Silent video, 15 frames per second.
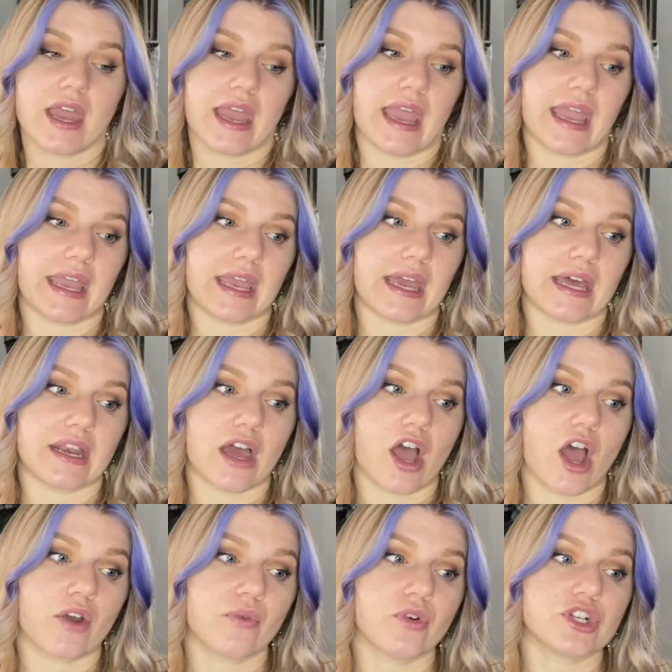And
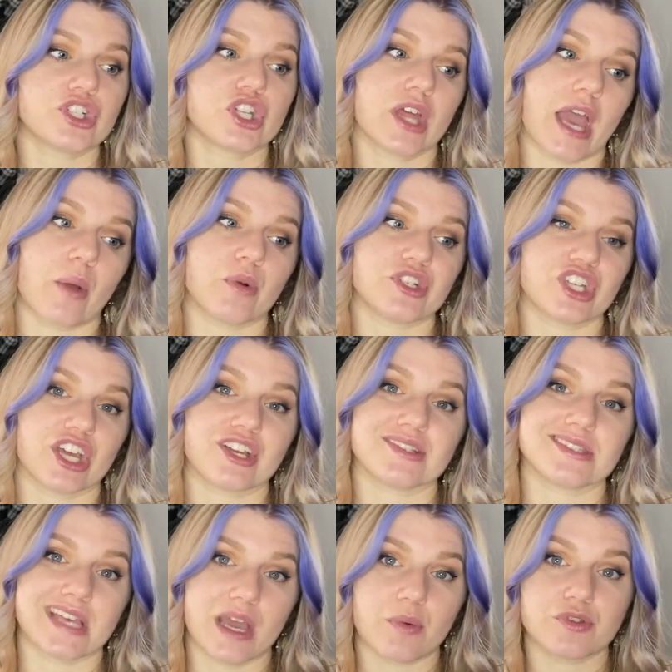unfortunately, I wish I could
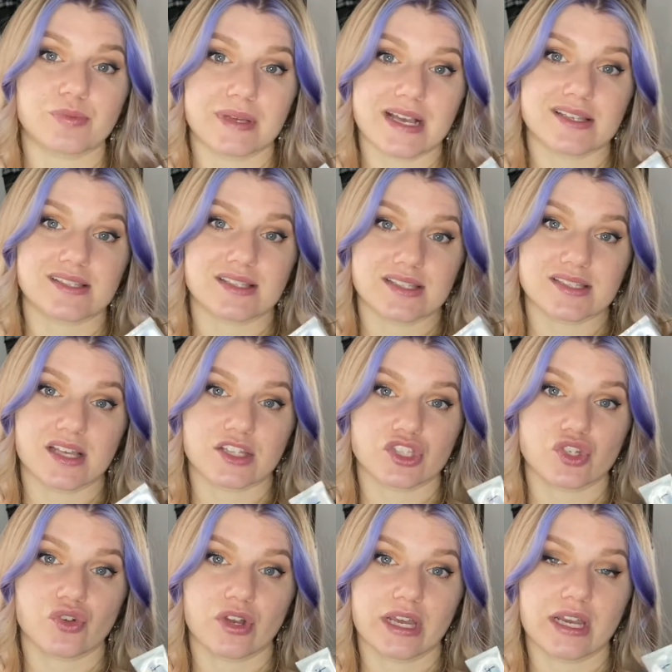say it was because of the
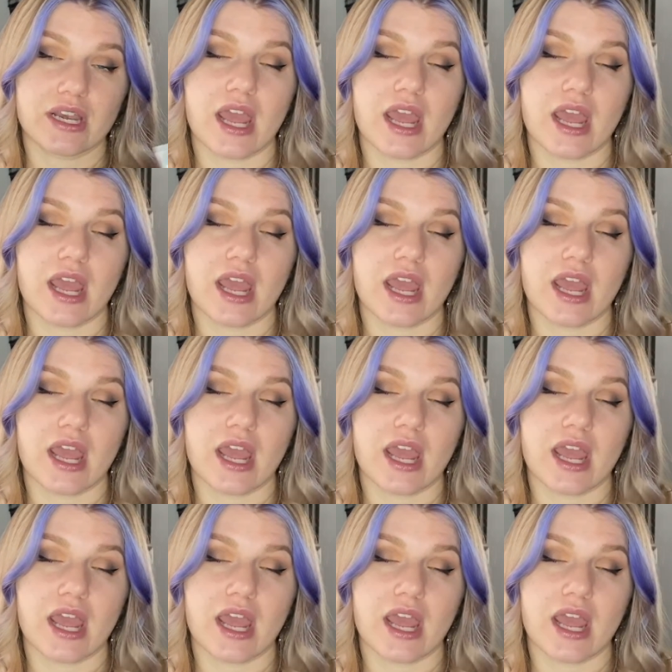sunscreen,